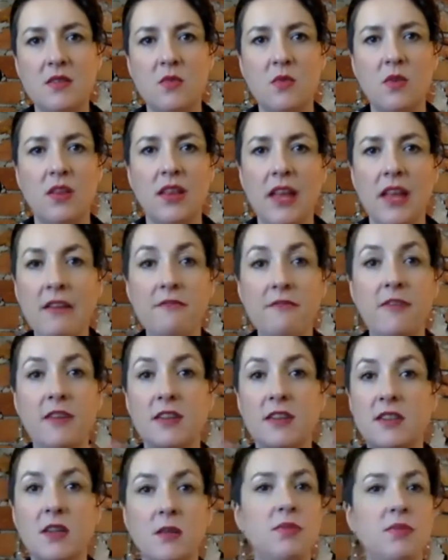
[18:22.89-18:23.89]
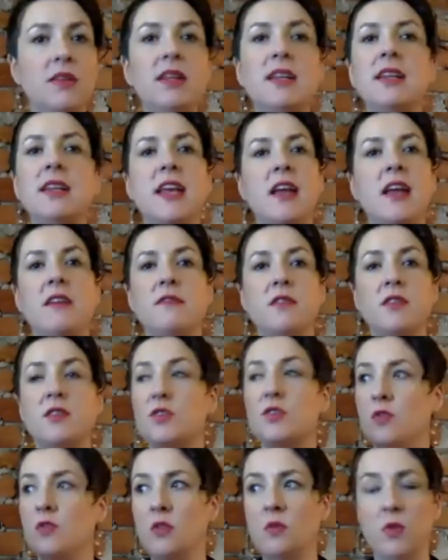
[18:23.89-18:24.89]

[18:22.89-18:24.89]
when life feels completely out of control,